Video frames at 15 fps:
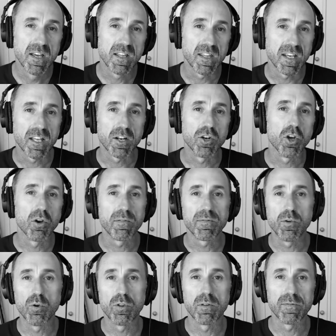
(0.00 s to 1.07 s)
they're going to know if
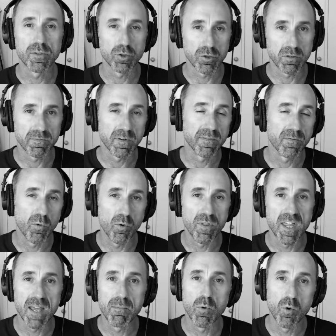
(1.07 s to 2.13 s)
you're the photographer for
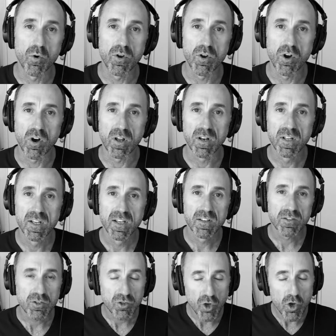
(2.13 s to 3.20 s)
them or not.
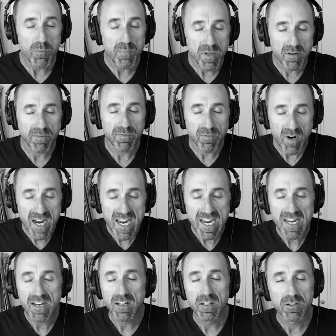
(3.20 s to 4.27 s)
So don't be
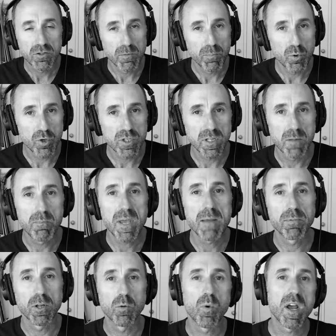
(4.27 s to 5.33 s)
afraid to push the
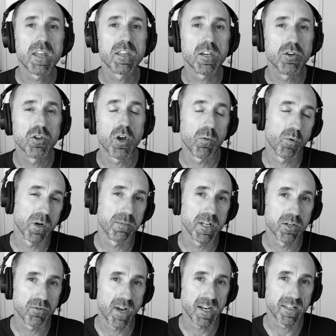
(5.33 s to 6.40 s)
people away that you don't want to be
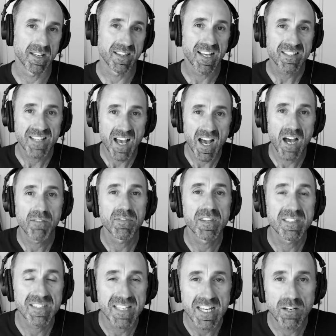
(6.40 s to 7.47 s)
attracting. That's half the
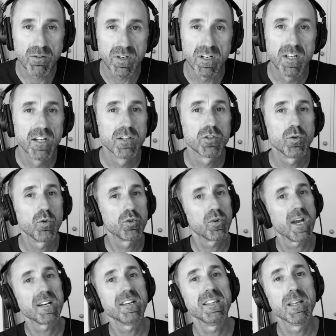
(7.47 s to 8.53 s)
secret to
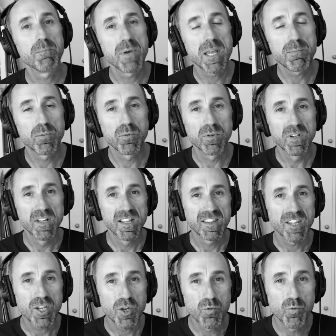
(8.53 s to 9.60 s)
attracting the people
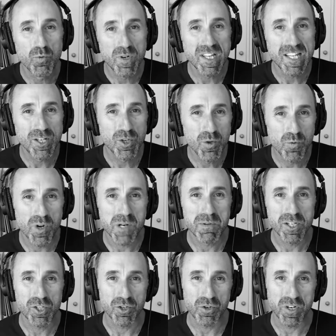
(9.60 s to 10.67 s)
that you really do want to be
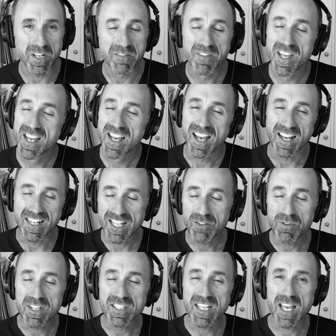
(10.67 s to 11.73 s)
shooting. Another
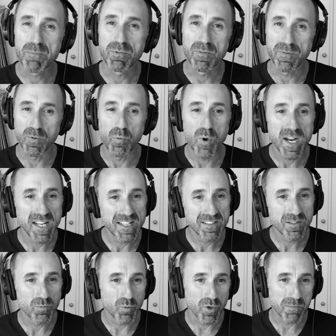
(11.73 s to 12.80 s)
example for
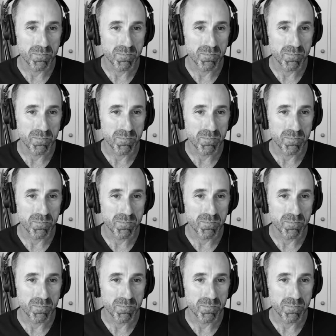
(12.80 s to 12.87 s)
weddings would